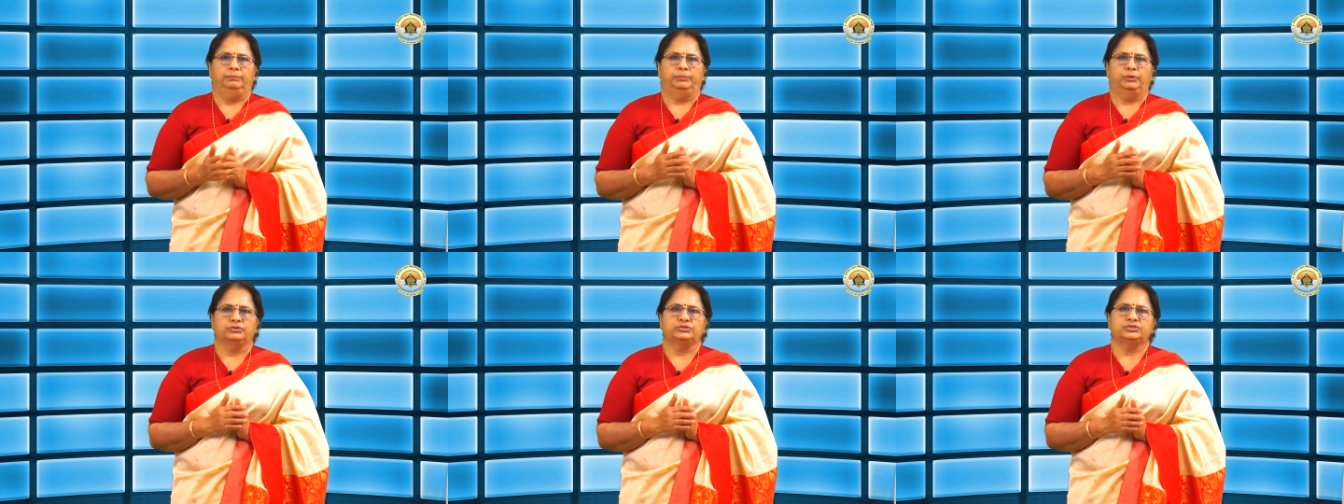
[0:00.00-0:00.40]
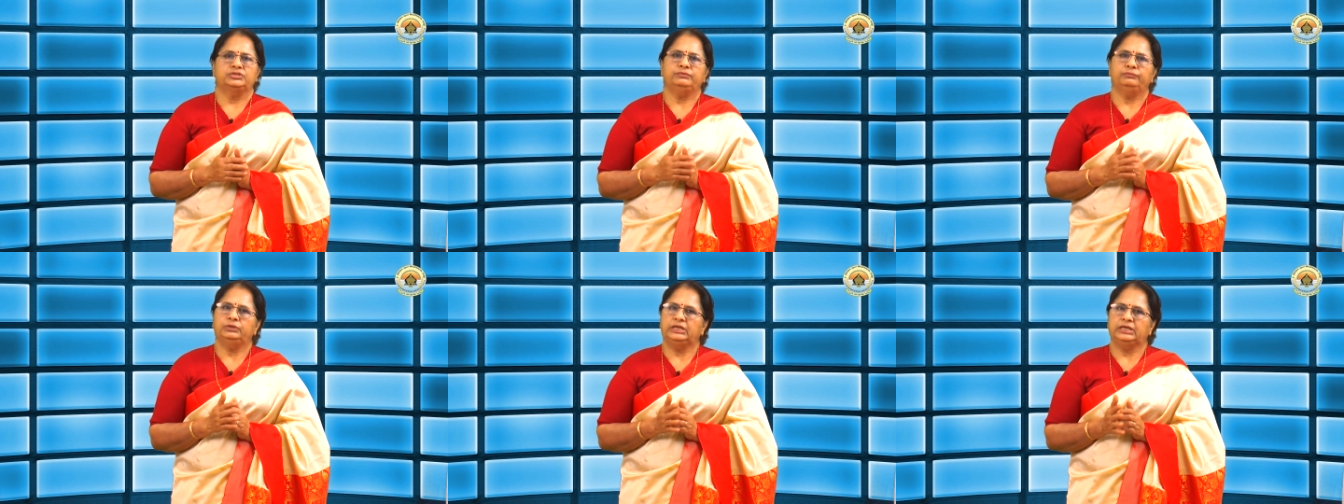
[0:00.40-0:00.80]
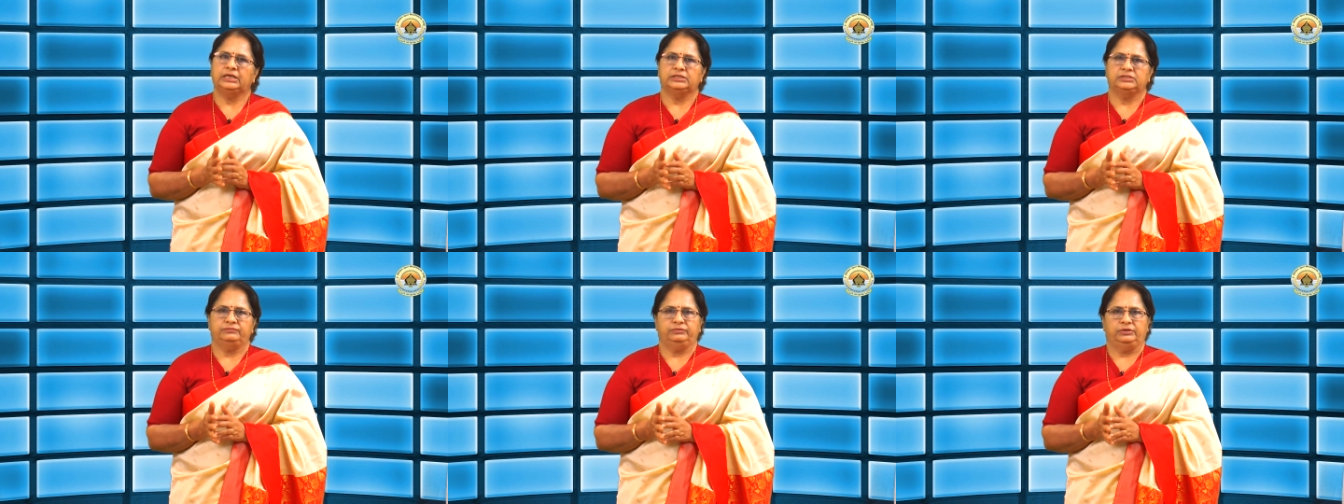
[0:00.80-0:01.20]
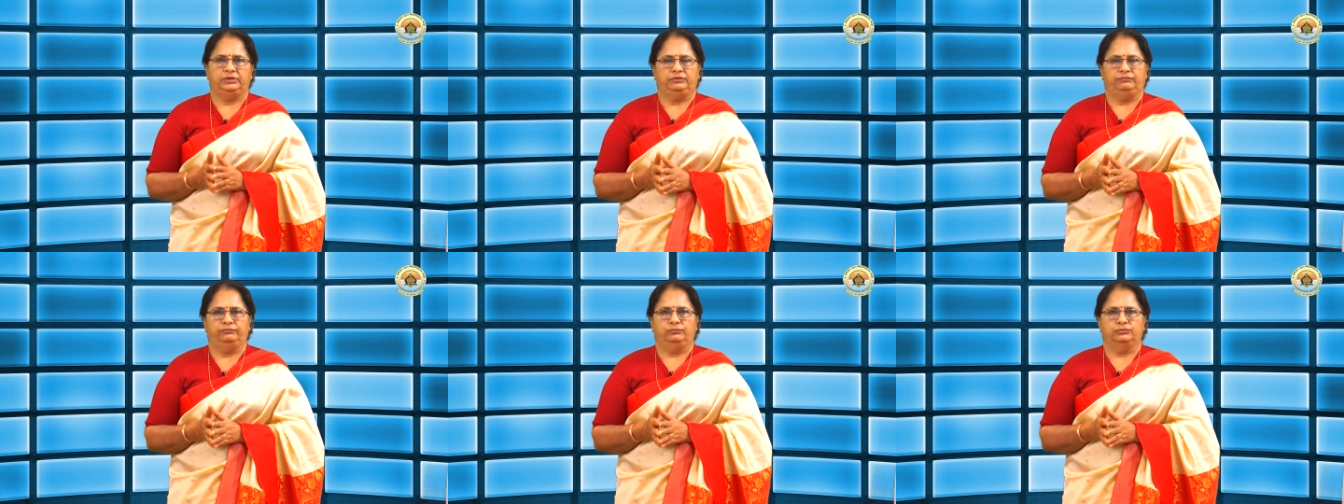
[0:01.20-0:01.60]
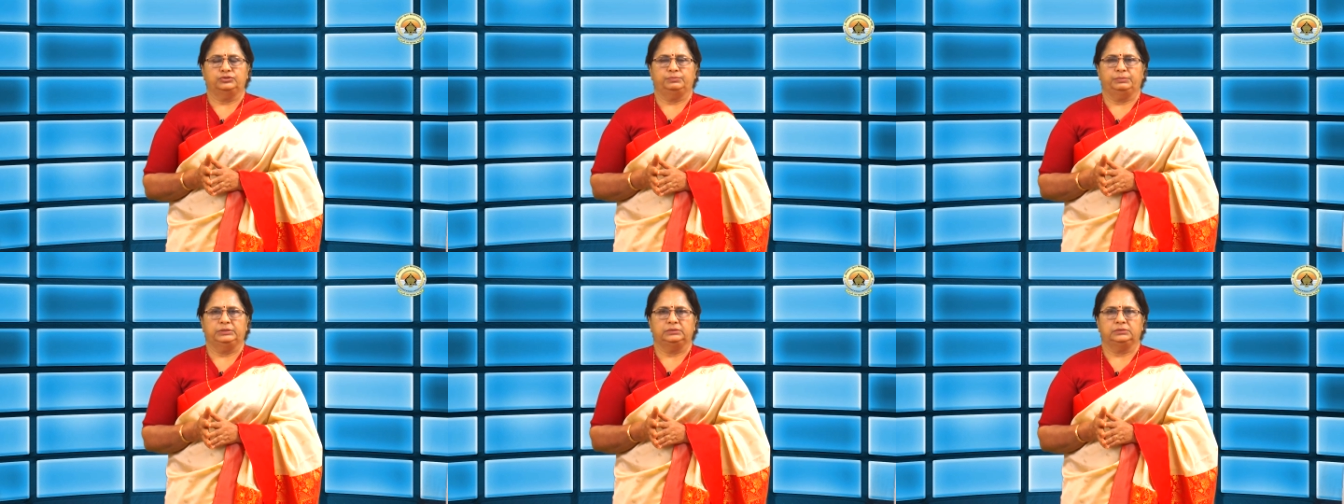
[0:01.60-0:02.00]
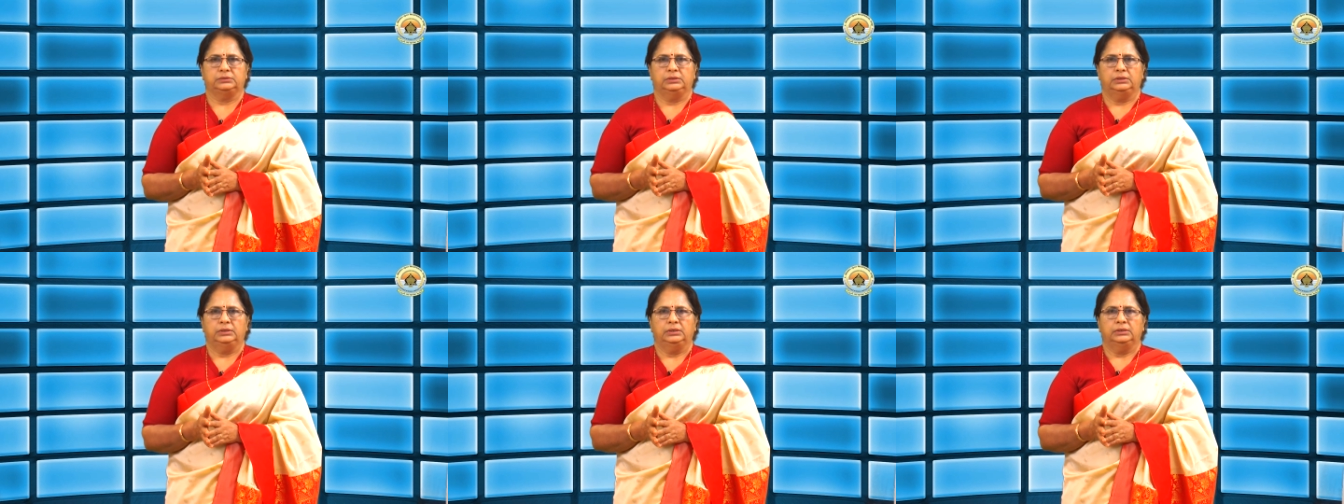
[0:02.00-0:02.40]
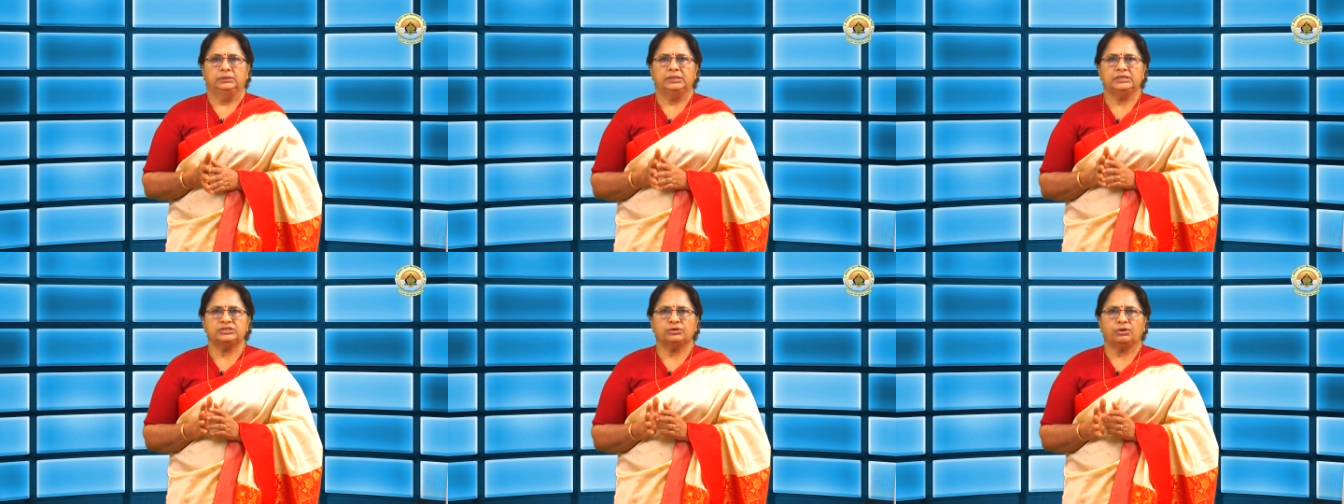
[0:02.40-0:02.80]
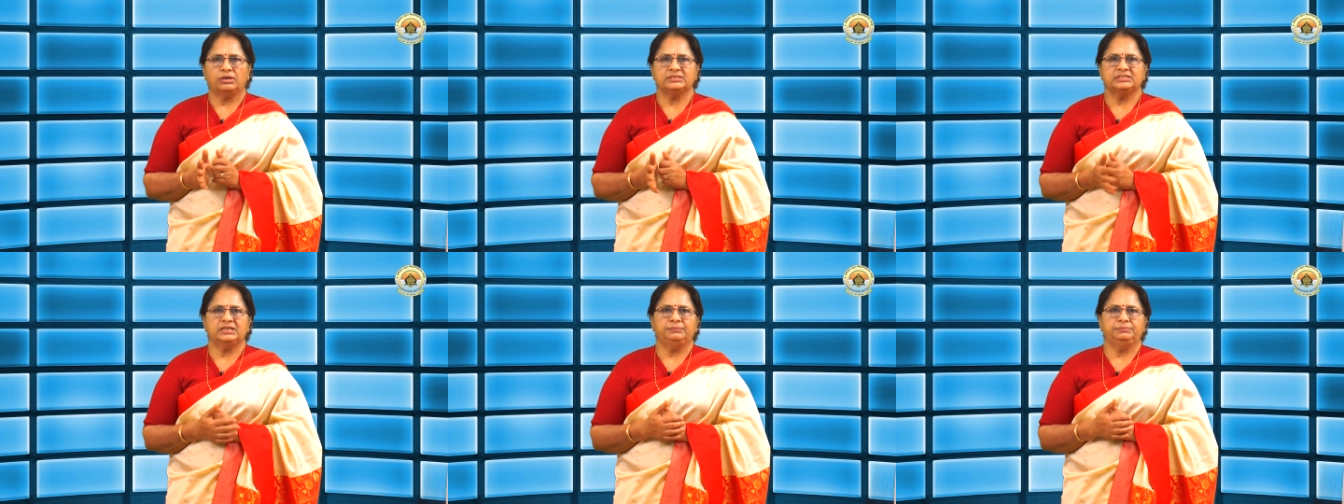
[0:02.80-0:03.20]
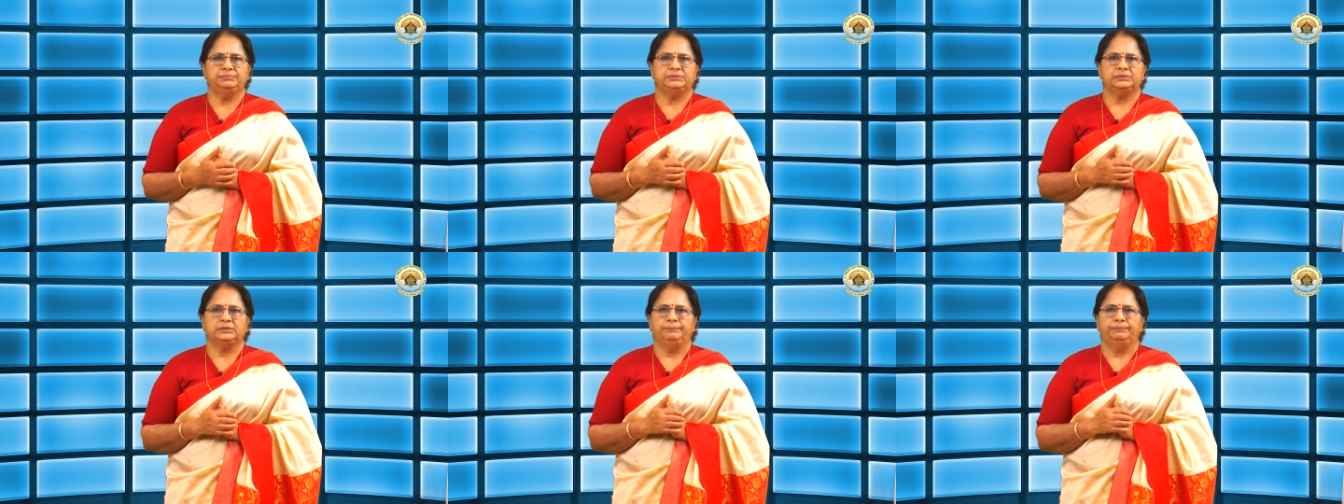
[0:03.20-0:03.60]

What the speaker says: positive or negative reinforcement. This concept